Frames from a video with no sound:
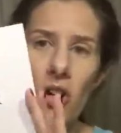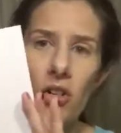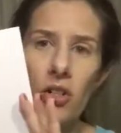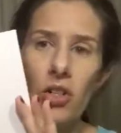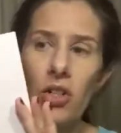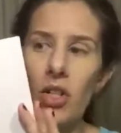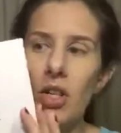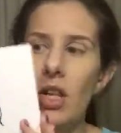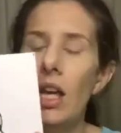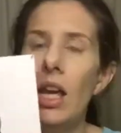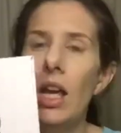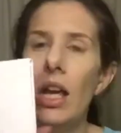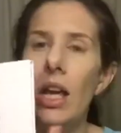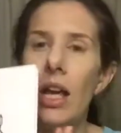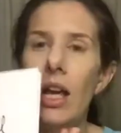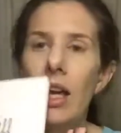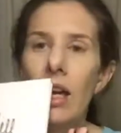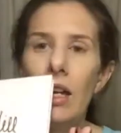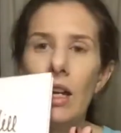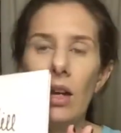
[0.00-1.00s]
March.
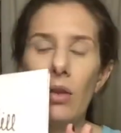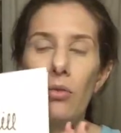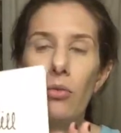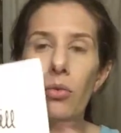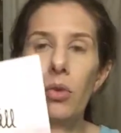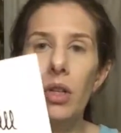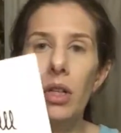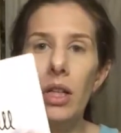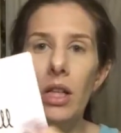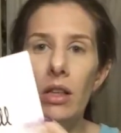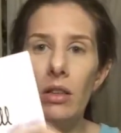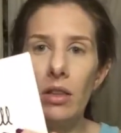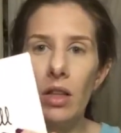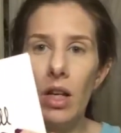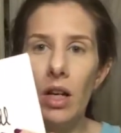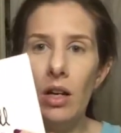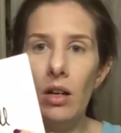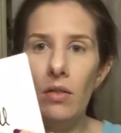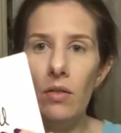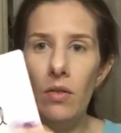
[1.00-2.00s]
And I really
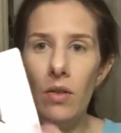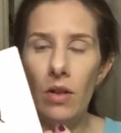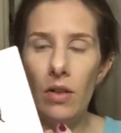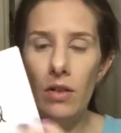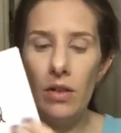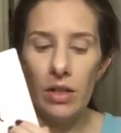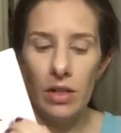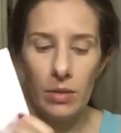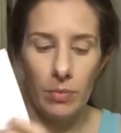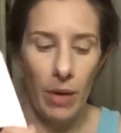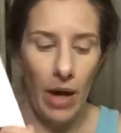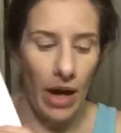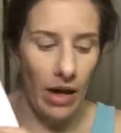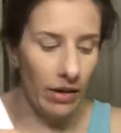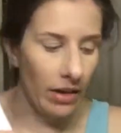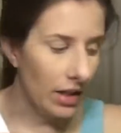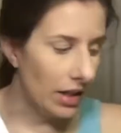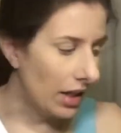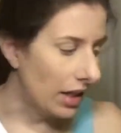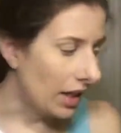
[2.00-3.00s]
love this
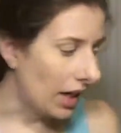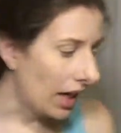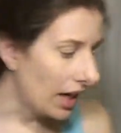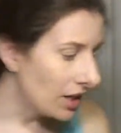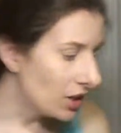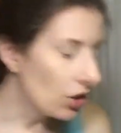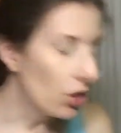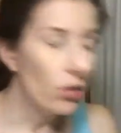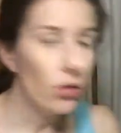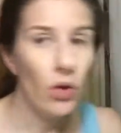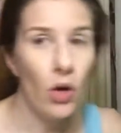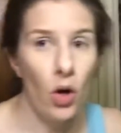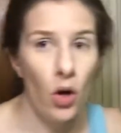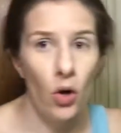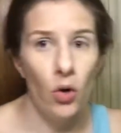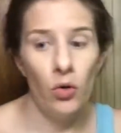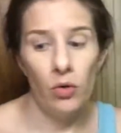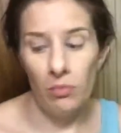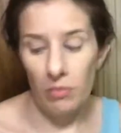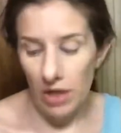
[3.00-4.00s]
palette, and I don't
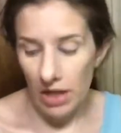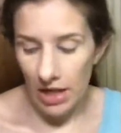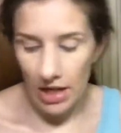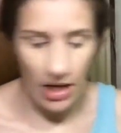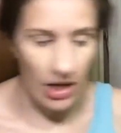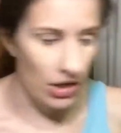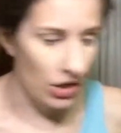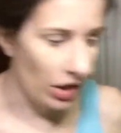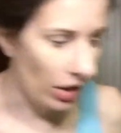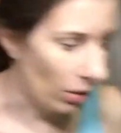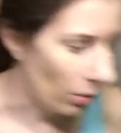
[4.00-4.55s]
own many eyeshadow